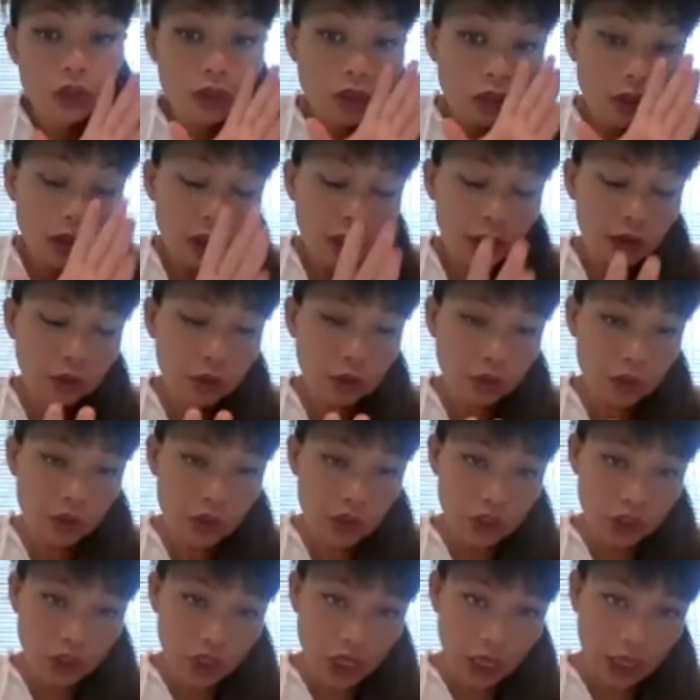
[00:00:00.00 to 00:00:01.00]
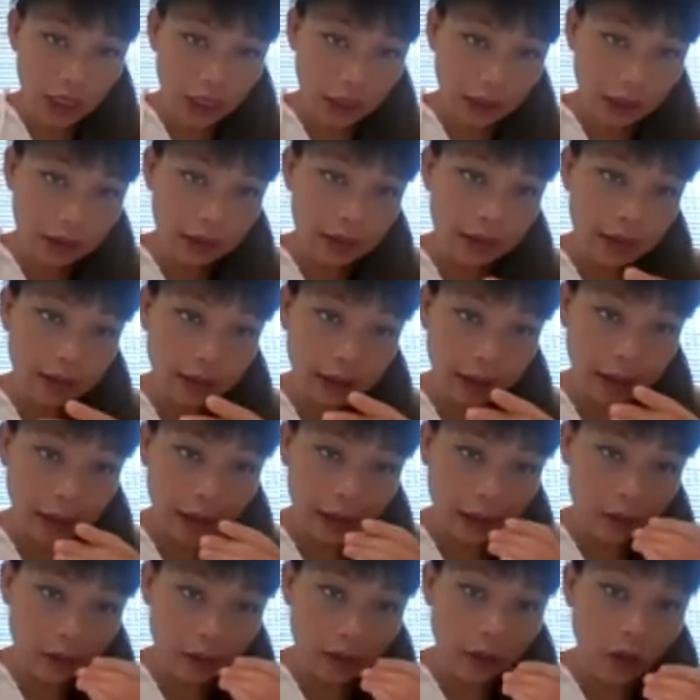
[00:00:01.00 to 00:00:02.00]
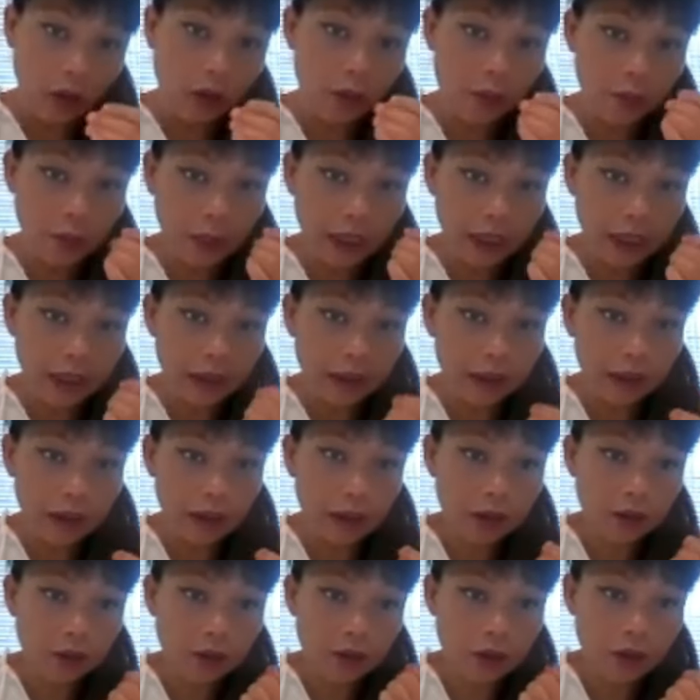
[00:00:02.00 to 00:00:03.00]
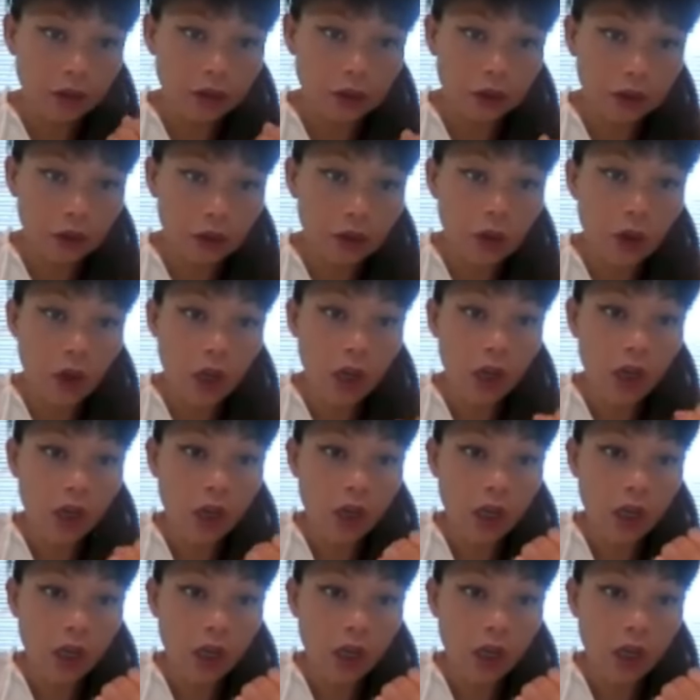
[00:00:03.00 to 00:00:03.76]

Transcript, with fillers: You need to shine now. Go back to